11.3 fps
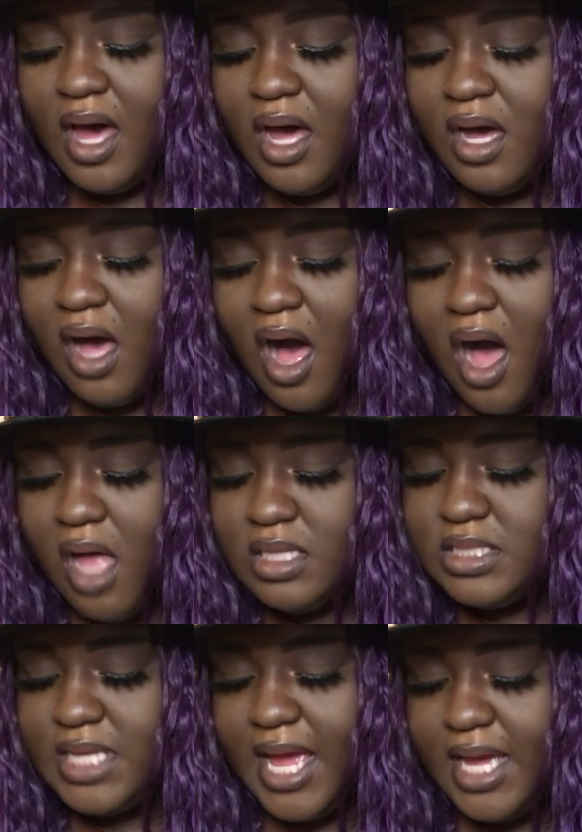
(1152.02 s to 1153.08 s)
a
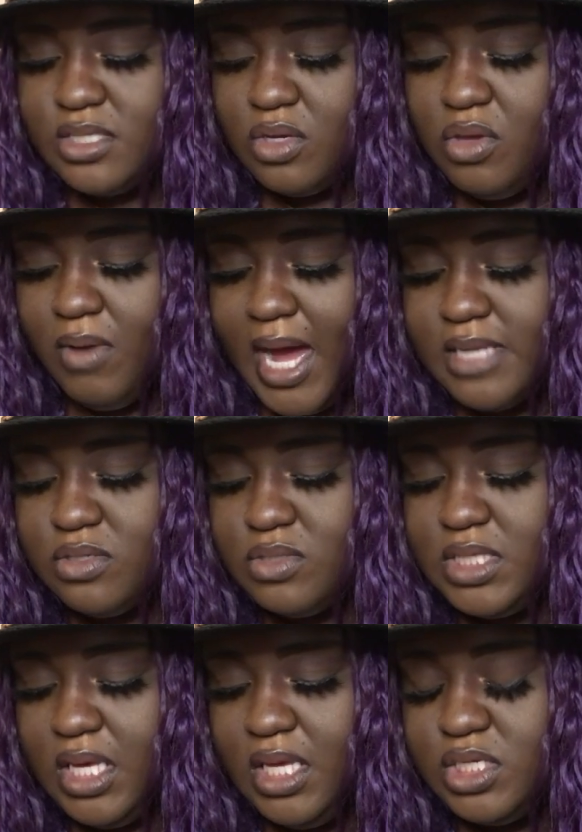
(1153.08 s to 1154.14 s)
call, a text, or you guys will
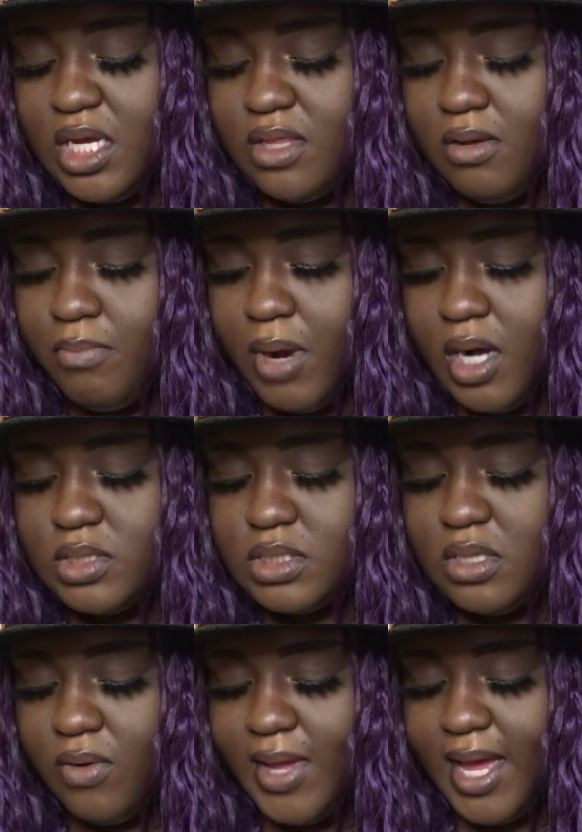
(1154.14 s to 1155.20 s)
see each other in
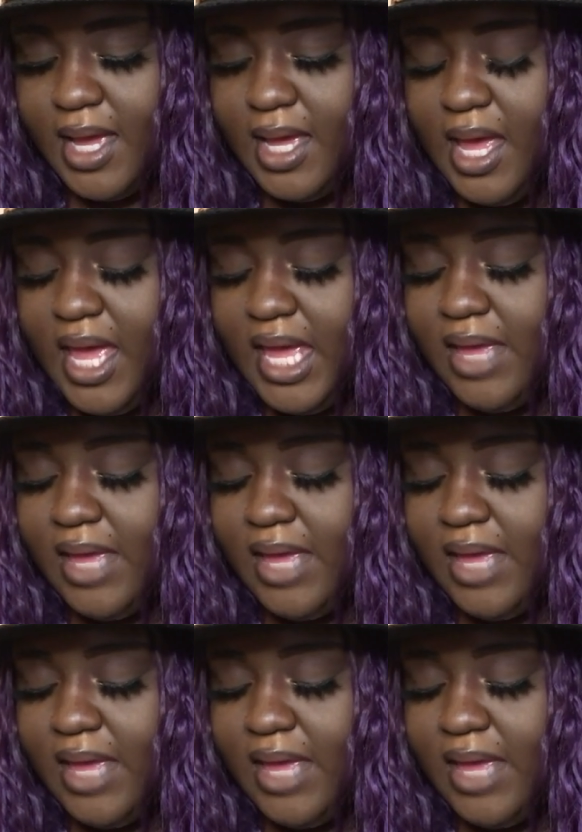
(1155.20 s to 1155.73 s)
person, okay?